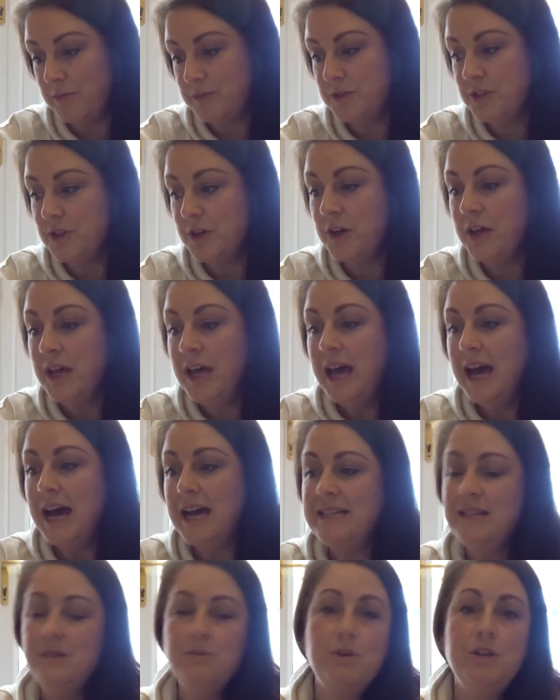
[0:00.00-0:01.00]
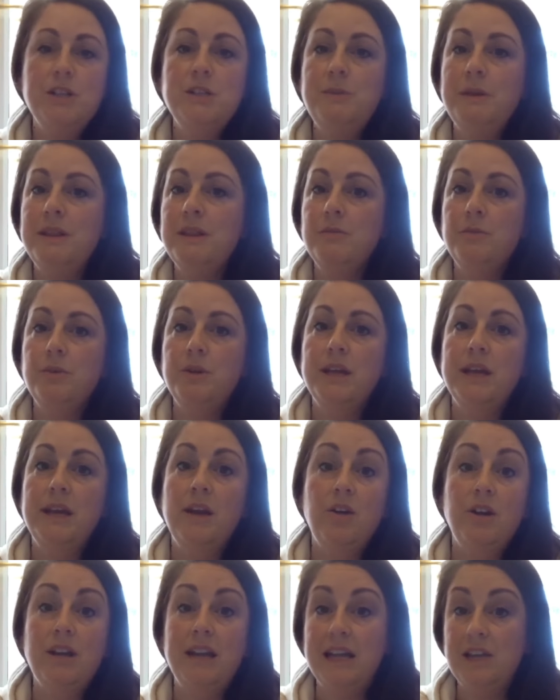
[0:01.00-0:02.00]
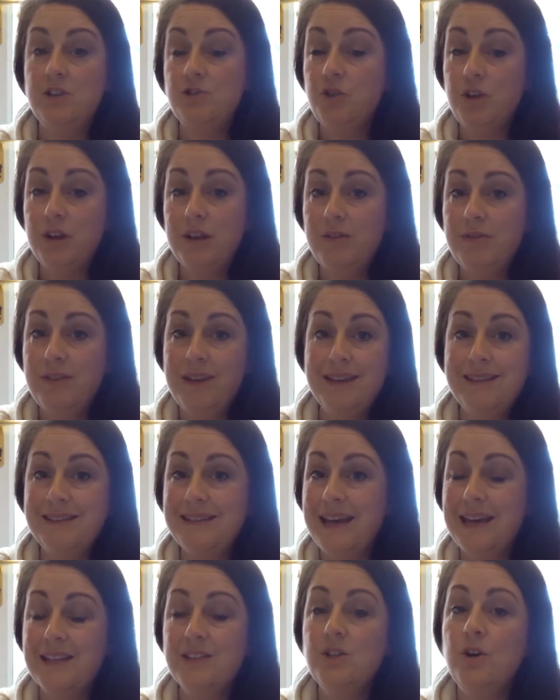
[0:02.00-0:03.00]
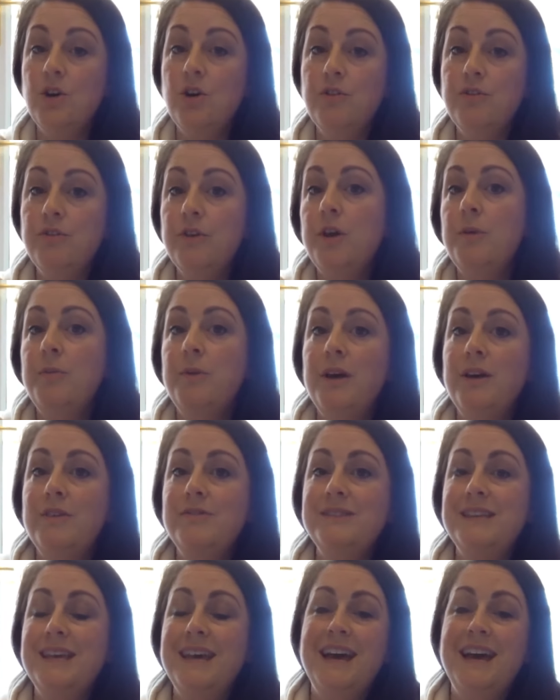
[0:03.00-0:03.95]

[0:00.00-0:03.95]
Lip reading: So I didn't want to spend the money on electronic things at all for her birthday.